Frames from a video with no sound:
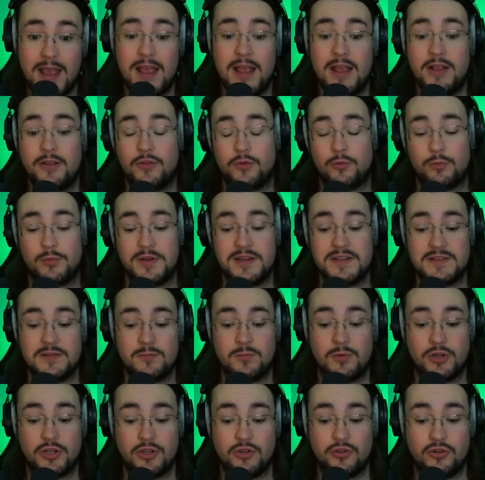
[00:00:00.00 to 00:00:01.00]
The
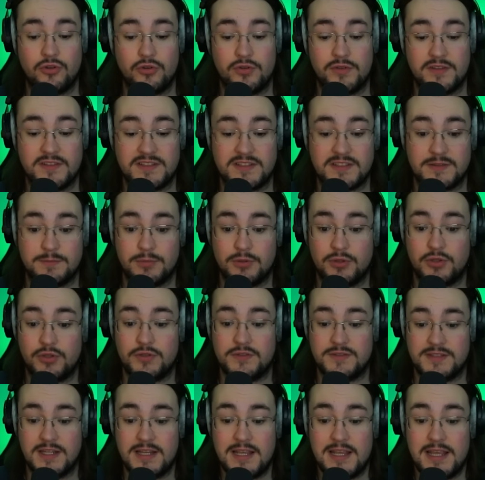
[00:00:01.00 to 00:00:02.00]
reason why you do this is
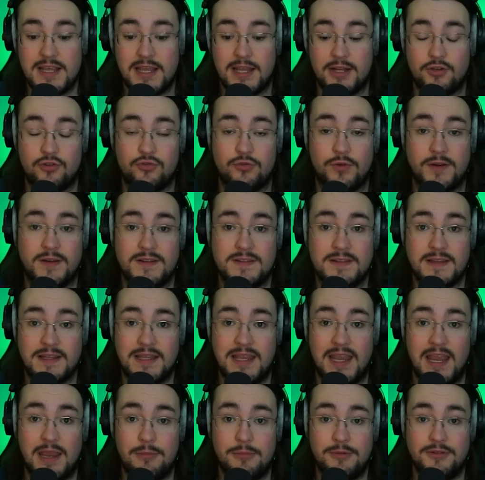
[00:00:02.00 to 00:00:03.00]
because it tricks the
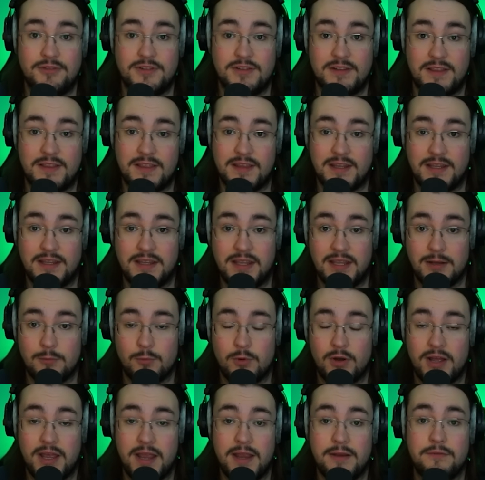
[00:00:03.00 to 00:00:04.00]
game into
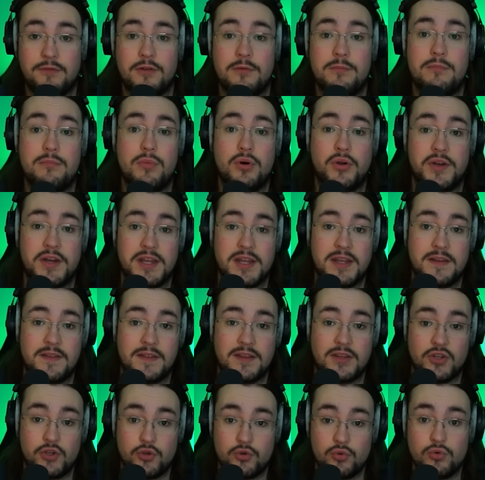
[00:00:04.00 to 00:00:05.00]
thinking whatever money
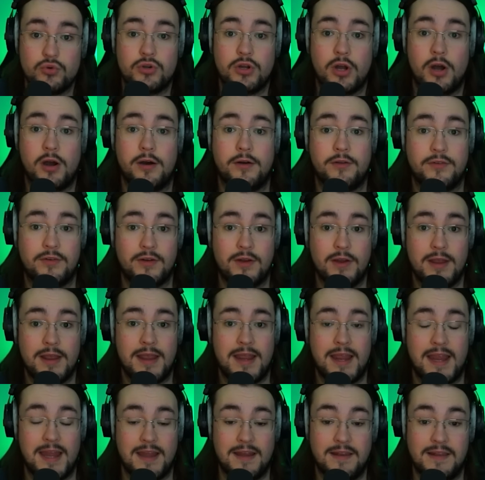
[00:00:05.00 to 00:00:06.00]
that you got
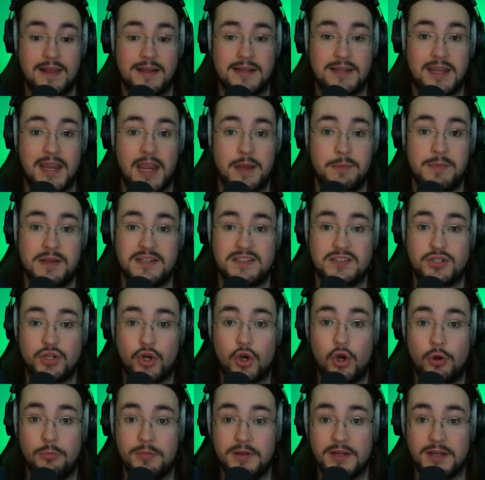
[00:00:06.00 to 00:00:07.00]
in that game is
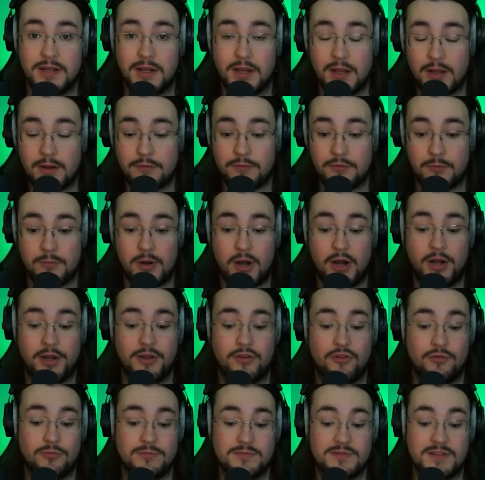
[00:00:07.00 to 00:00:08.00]
coming from
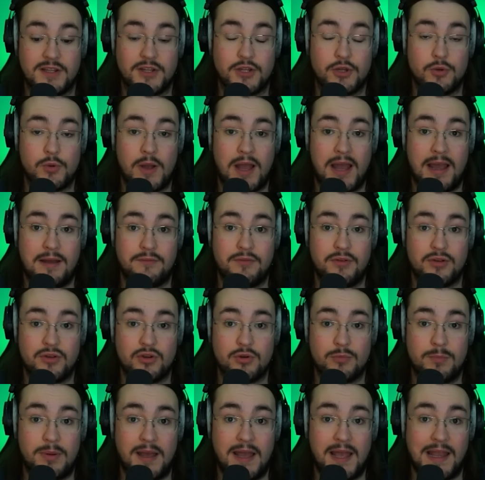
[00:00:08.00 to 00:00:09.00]
items that you have in
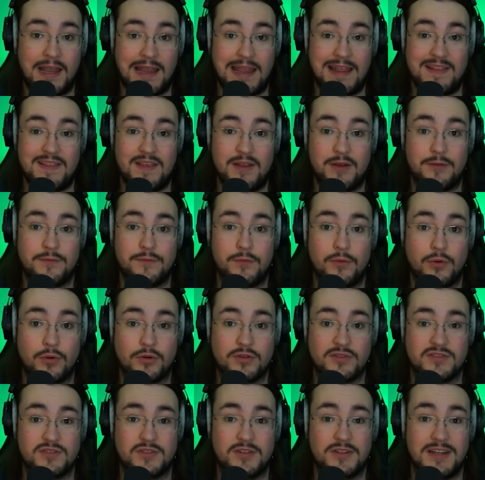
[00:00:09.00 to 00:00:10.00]
your bag, and
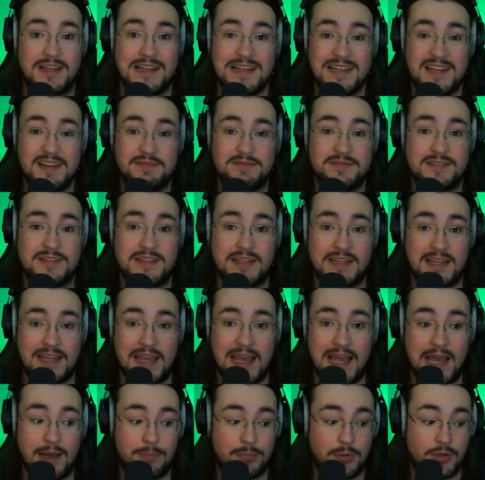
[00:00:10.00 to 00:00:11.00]
therefore sort of lifts the
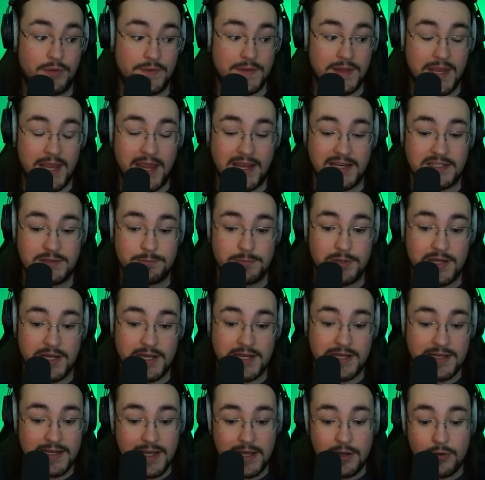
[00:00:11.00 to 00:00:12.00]
cap on the
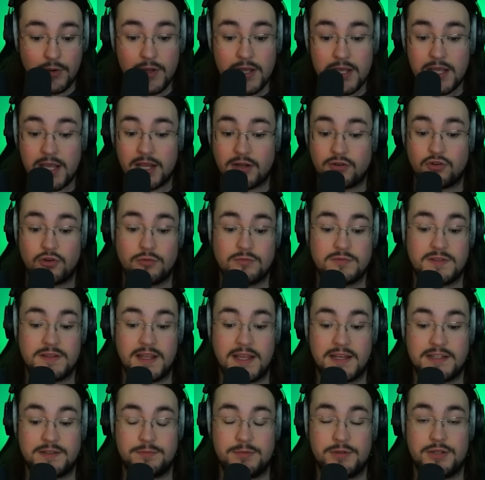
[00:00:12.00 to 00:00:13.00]
XP. Now, in terms of
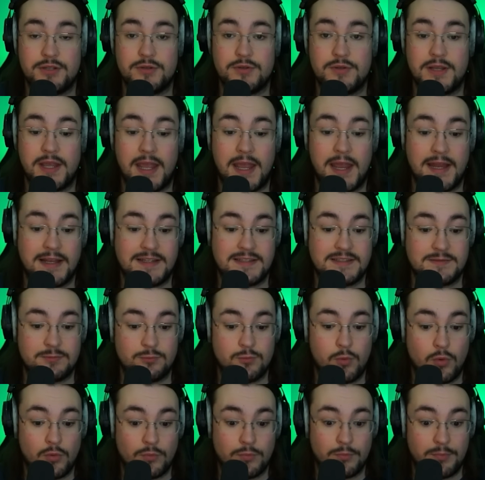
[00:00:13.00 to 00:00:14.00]
the XP you get, it
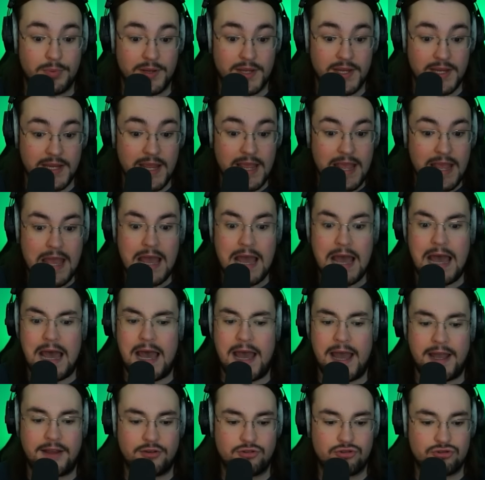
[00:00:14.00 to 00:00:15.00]
won't be
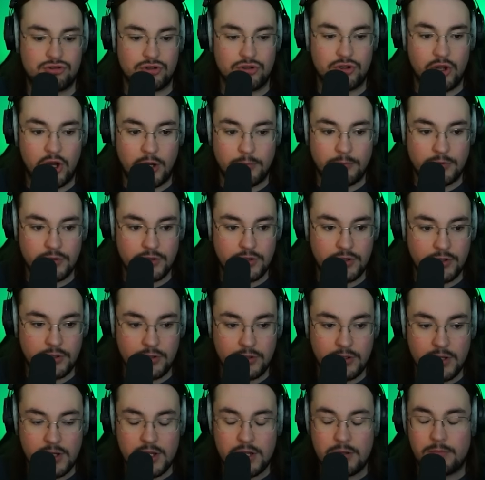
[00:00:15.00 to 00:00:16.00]

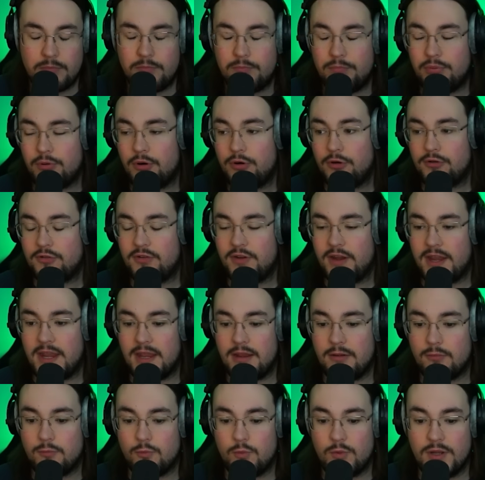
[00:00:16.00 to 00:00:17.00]
astronomical, but
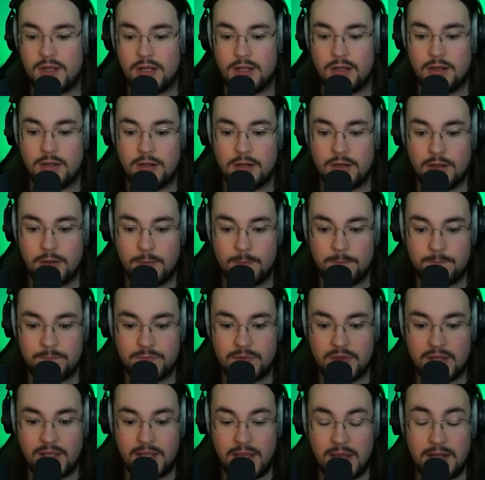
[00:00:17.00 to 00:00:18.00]
it'll
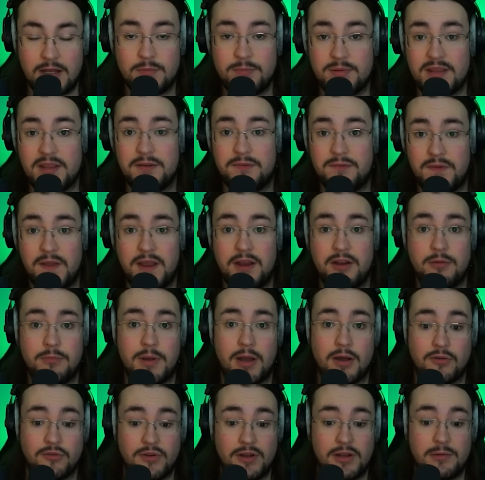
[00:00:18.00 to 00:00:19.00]
be a fair
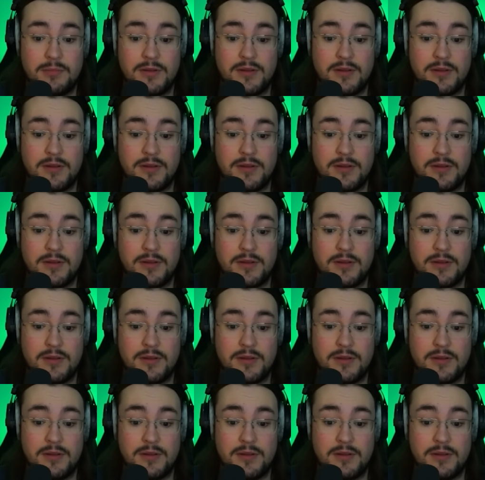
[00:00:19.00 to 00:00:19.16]
amount. It'll be a